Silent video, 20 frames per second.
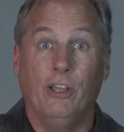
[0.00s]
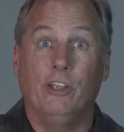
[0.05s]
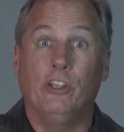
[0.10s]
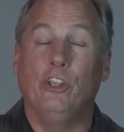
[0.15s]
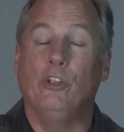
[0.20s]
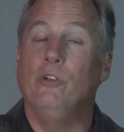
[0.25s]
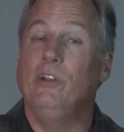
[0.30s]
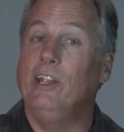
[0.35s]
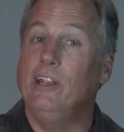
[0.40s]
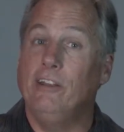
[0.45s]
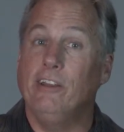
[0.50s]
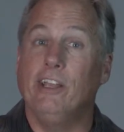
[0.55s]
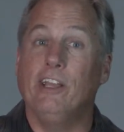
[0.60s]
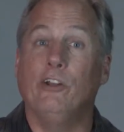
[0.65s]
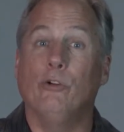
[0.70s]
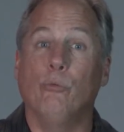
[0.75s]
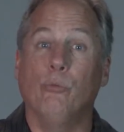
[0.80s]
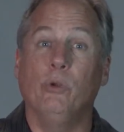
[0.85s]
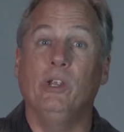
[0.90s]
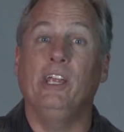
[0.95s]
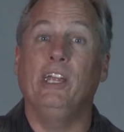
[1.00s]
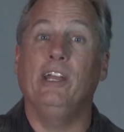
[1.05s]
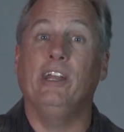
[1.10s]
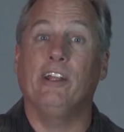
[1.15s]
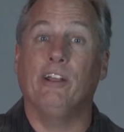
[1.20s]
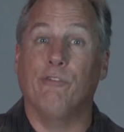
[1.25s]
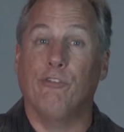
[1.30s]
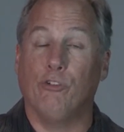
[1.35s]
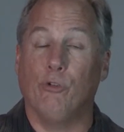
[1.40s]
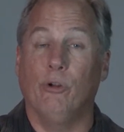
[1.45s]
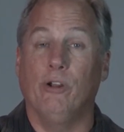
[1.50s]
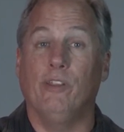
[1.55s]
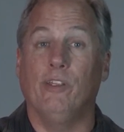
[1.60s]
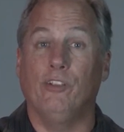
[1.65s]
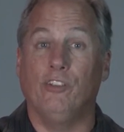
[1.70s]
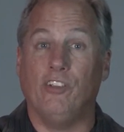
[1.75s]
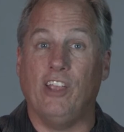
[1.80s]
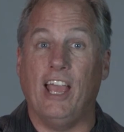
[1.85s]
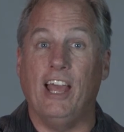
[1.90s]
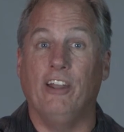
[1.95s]
You need to get a reading of sort of the
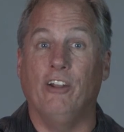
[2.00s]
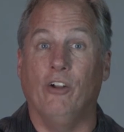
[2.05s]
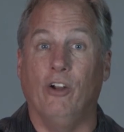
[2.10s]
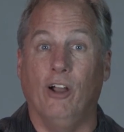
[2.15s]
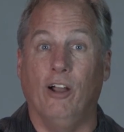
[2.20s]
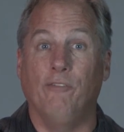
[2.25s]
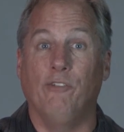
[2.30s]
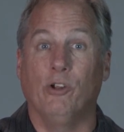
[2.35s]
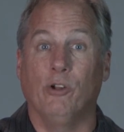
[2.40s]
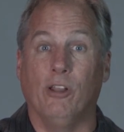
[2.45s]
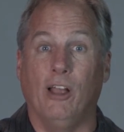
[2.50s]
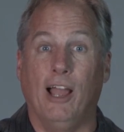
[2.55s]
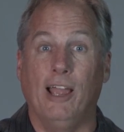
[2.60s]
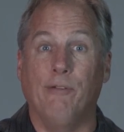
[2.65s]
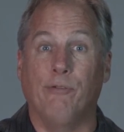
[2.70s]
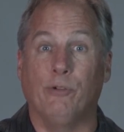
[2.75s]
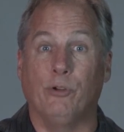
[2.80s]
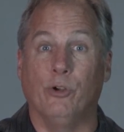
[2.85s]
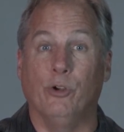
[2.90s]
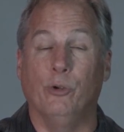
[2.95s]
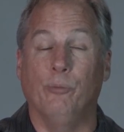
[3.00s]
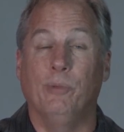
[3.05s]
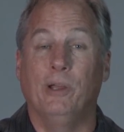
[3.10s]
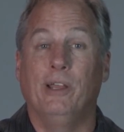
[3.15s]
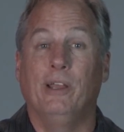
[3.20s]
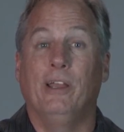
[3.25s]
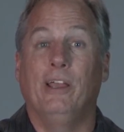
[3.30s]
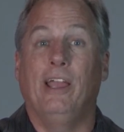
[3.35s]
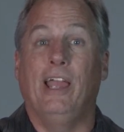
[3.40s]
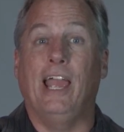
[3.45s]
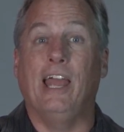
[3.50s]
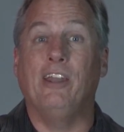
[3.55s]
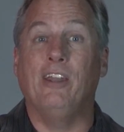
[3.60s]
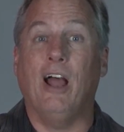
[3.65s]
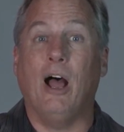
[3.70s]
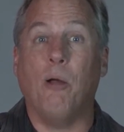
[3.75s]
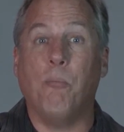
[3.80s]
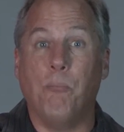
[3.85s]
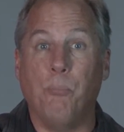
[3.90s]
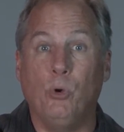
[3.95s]
tenor of your life group and
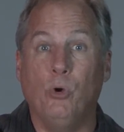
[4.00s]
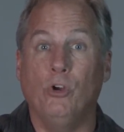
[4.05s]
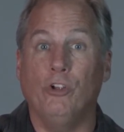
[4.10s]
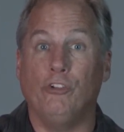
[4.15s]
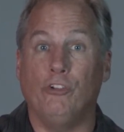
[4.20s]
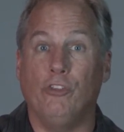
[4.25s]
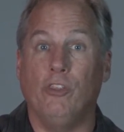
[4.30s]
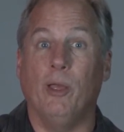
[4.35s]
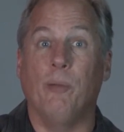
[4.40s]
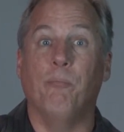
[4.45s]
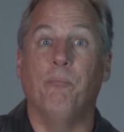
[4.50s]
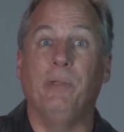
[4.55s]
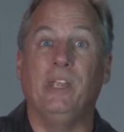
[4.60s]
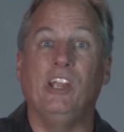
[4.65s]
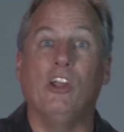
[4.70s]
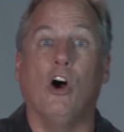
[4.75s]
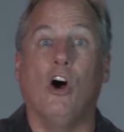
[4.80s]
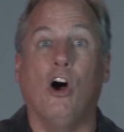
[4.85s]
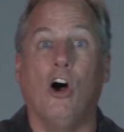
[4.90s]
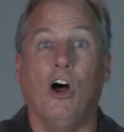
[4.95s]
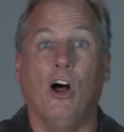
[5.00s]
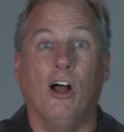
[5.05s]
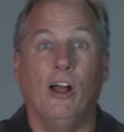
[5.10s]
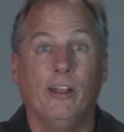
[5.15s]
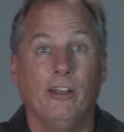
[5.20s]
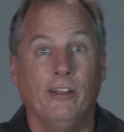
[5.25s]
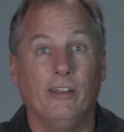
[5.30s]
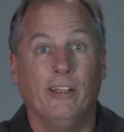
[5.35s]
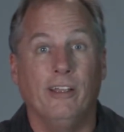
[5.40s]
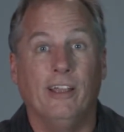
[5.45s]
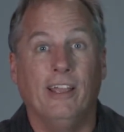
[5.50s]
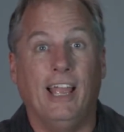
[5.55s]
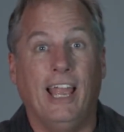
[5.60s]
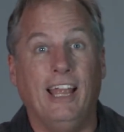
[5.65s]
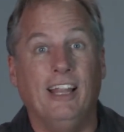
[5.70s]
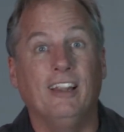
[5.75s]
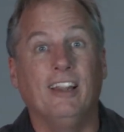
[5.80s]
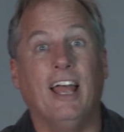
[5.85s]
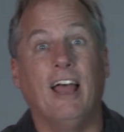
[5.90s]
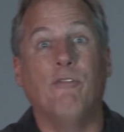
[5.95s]
not push them beyond
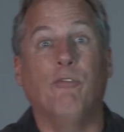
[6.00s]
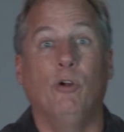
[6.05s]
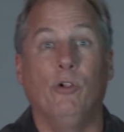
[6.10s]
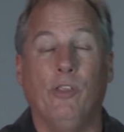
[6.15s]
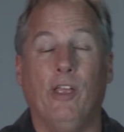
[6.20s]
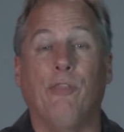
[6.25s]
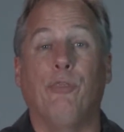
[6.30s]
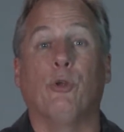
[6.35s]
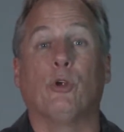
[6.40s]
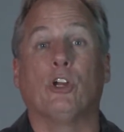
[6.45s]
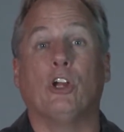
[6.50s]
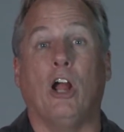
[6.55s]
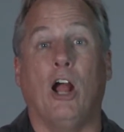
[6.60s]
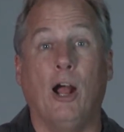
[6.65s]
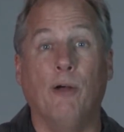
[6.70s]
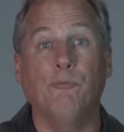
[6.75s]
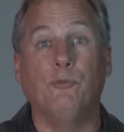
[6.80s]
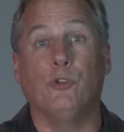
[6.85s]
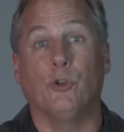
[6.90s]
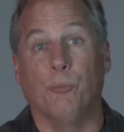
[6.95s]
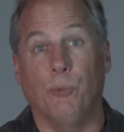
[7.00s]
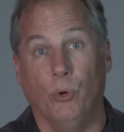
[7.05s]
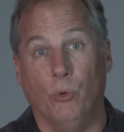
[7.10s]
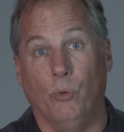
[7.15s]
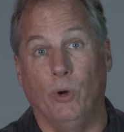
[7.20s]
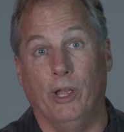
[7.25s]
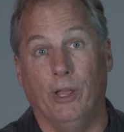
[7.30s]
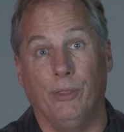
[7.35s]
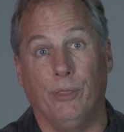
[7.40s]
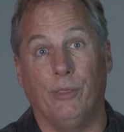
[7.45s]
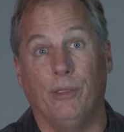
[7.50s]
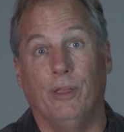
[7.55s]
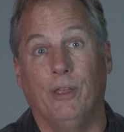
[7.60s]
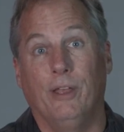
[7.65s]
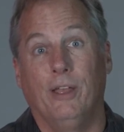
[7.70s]
a level that they're comfortable with,